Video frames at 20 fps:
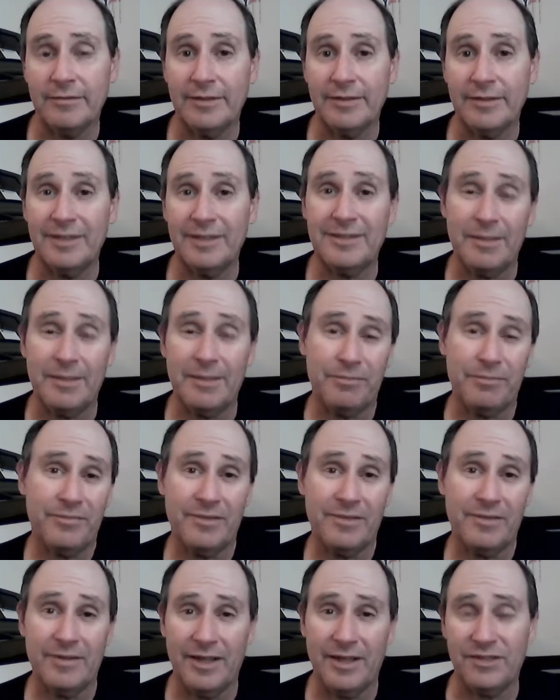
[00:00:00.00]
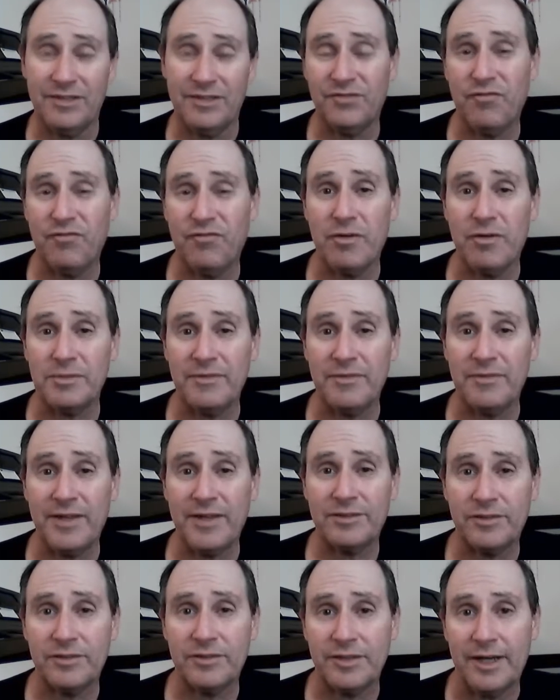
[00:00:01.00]
except as forms of
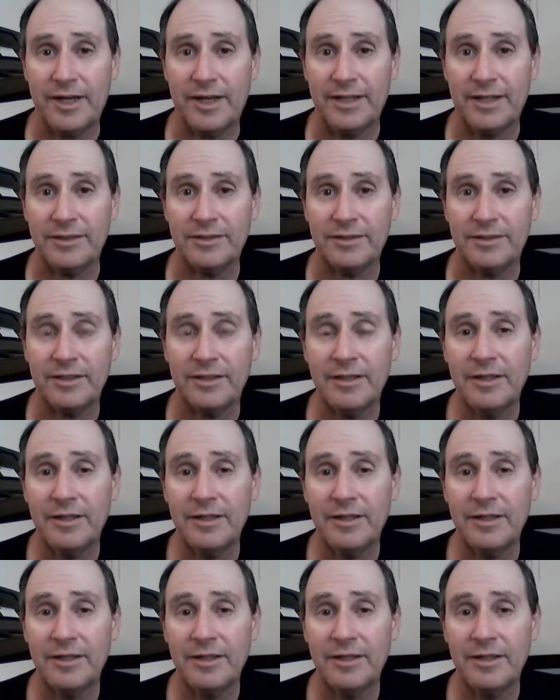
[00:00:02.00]
exercise.